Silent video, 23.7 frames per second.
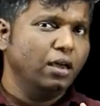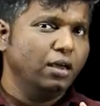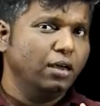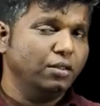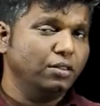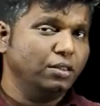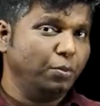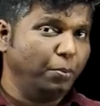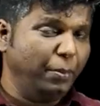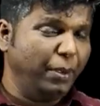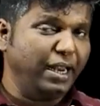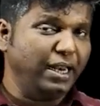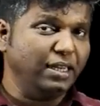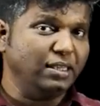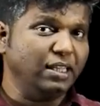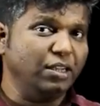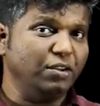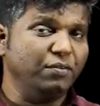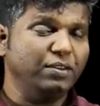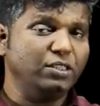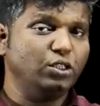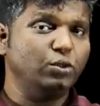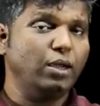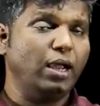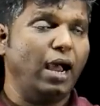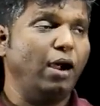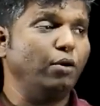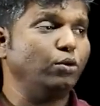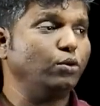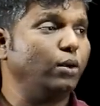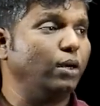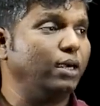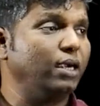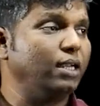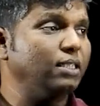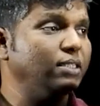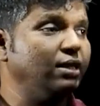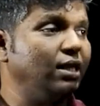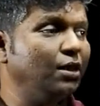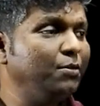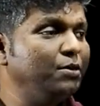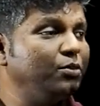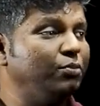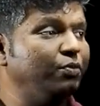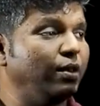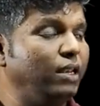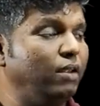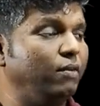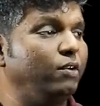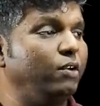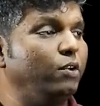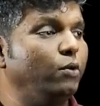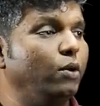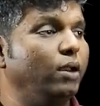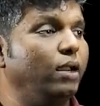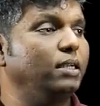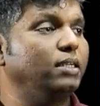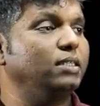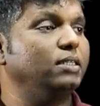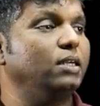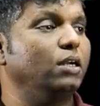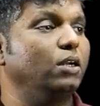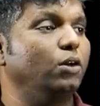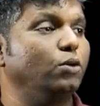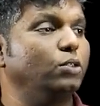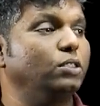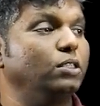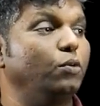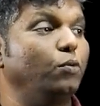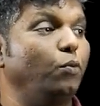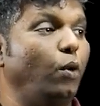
the main thing which you have to understand is whenever you are getting a question,